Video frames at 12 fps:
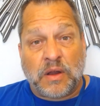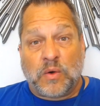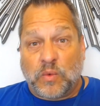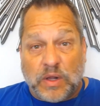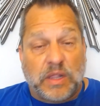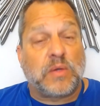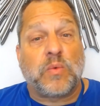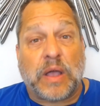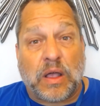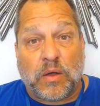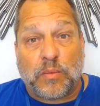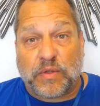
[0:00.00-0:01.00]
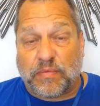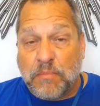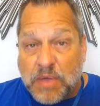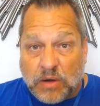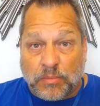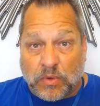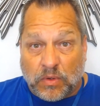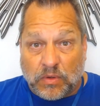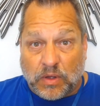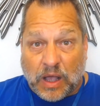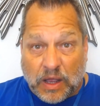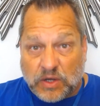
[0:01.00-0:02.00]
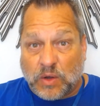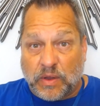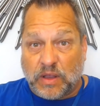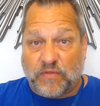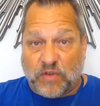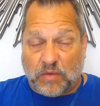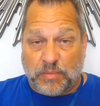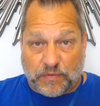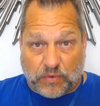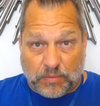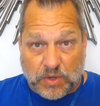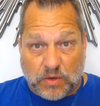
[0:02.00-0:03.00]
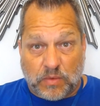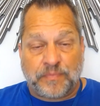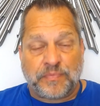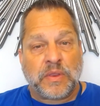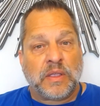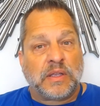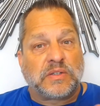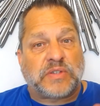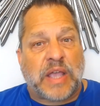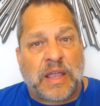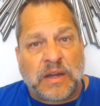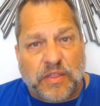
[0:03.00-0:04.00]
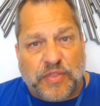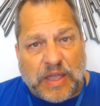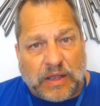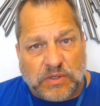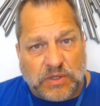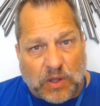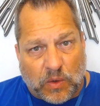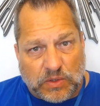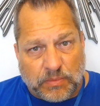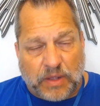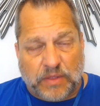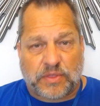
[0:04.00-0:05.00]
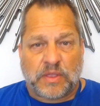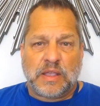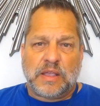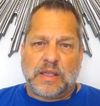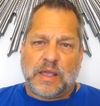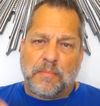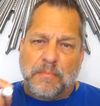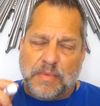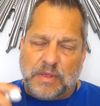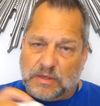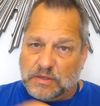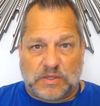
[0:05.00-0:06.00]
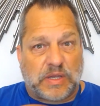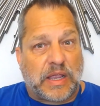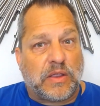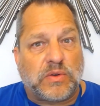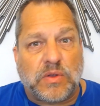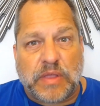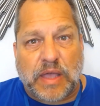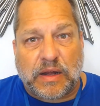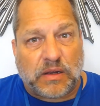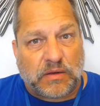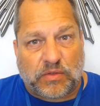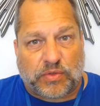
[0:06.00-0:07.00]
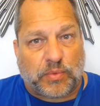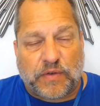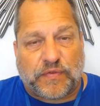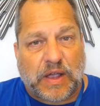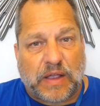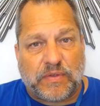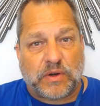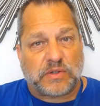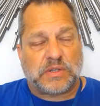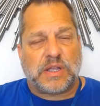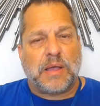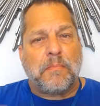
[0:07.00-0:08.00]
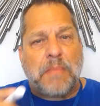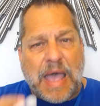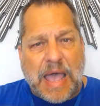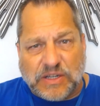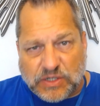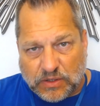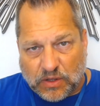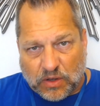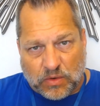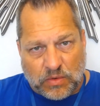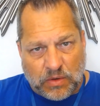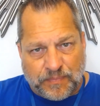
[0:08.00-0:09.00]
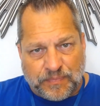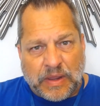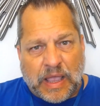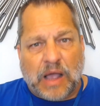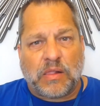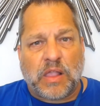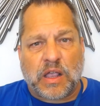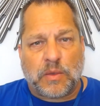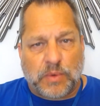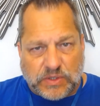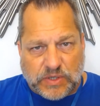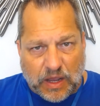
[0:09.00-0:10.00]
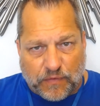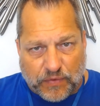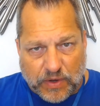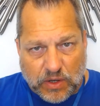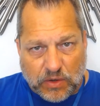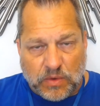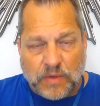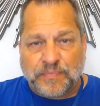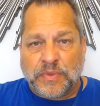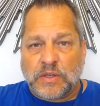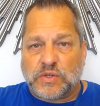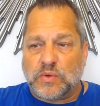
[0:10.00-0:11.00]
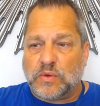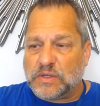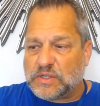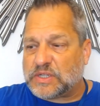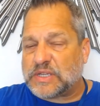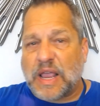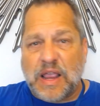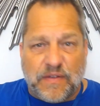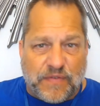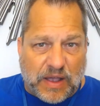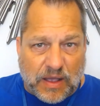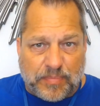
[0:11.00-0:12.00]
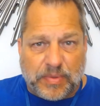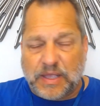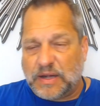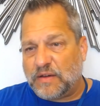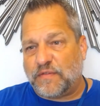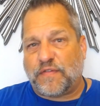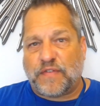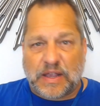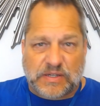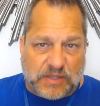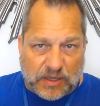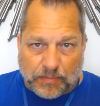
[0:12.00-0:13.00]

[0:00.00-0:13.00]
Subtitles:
really well with minimal ongoing involvement from you. $10,000 a month. Say you do that in 3 to 5 years. Imagine, though, how long it would take for you to save up and invest in